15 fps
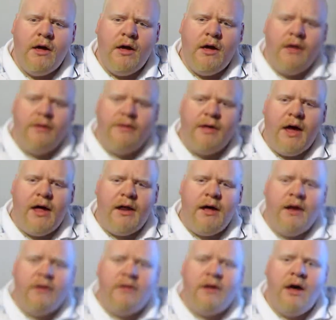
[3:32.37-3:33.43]
is that
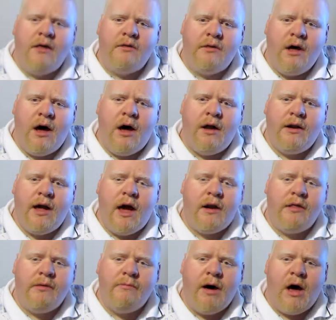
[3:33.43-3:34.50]
it does not, out
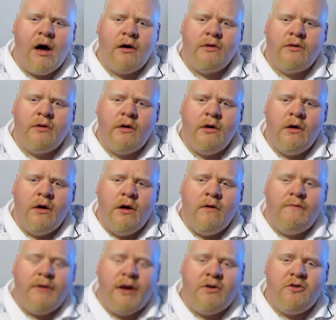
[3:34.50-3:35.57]
of the box,
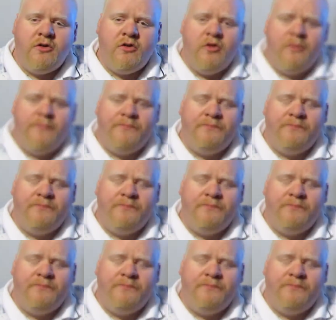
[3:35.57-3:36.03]
feature